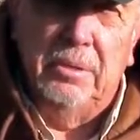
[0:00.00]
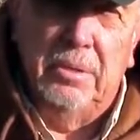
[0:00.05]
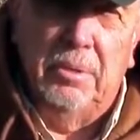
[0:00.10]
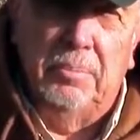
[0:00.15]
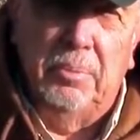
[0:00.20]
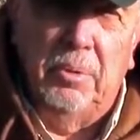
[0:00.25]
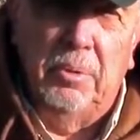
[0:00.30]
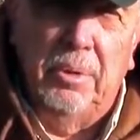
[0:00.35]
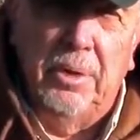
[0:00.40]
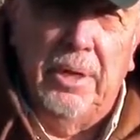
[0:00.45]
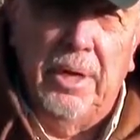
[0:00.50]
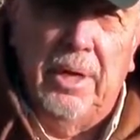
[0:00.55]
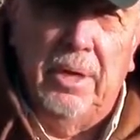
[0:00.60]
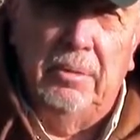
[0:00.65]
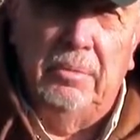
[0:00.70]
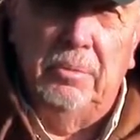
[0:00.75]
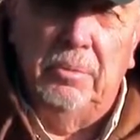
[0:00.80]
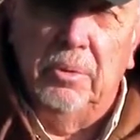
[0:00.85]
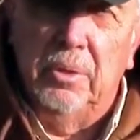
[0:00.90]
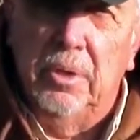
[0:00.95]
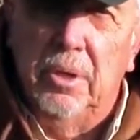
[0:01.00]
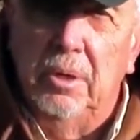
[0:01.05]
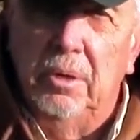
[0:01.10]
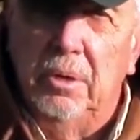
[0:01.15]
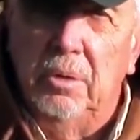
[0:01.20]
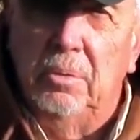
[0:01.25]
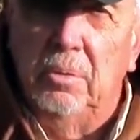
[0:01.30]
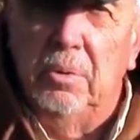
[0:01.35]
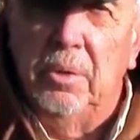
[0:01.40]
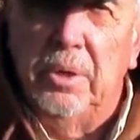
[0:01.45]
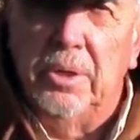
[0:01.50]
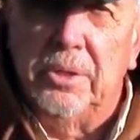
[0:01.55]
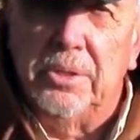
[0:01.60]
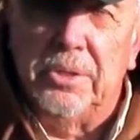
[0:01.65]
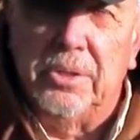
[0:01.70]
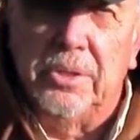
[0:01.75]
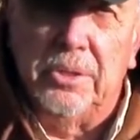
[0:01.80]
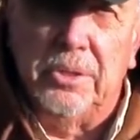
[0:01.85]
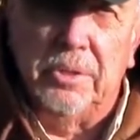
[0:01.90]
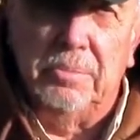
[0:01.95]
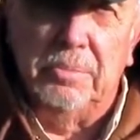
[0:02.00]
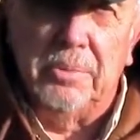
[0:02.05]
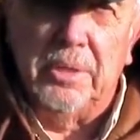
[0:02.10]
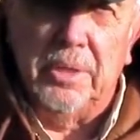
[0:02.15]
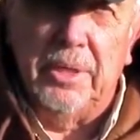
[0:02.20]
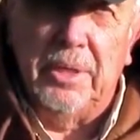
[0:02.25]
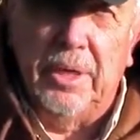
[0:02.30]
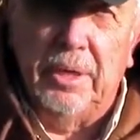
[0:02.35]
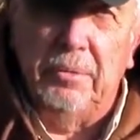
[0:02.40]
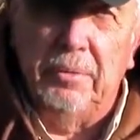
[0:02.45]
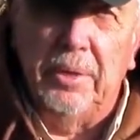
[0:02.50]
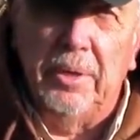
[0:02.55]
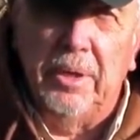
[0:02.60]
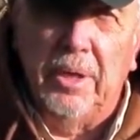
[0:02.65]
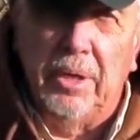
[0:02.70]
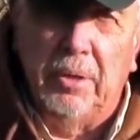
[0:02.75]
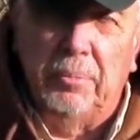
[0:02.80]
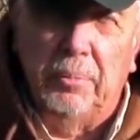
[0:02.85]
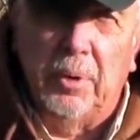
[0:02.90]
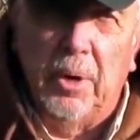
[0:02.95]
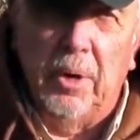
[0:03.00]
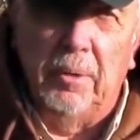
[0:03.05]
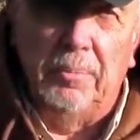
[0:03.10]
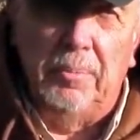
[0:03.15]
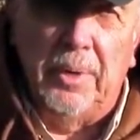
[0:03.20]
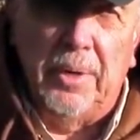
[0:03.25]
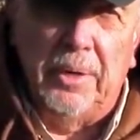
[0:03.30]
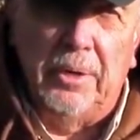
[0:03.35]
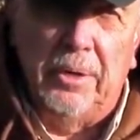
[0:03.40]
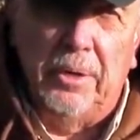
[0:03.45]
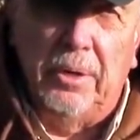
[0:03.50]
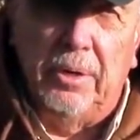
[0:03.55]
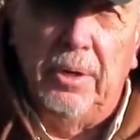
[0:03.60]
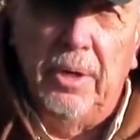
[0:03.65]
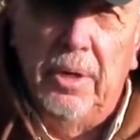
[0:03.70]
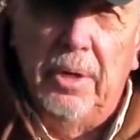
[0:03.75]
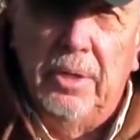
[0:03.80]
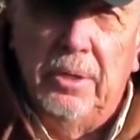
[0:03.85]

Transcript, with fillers: to point out we're an early warning system saying, hey, we got a problem down here.